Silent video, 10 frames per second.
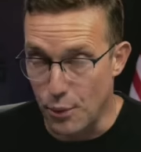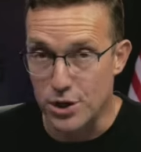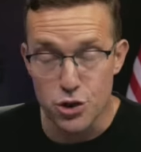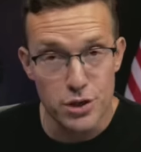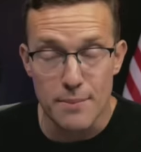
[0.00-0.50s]

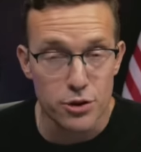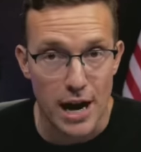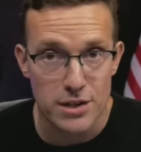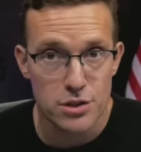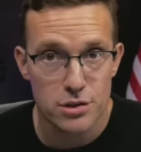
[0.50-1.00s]
where two
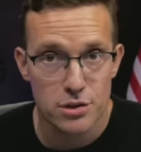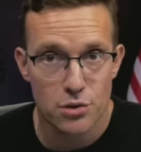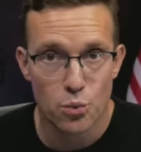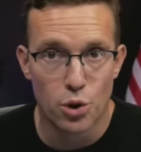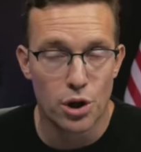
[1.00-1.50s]
Democrats
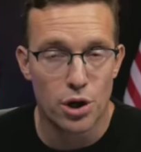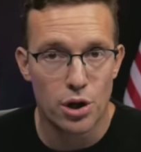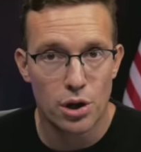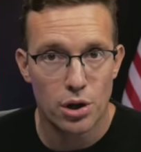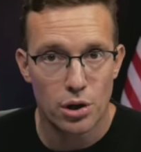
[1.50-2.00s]

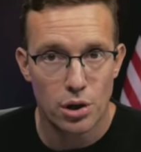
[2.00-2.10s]
were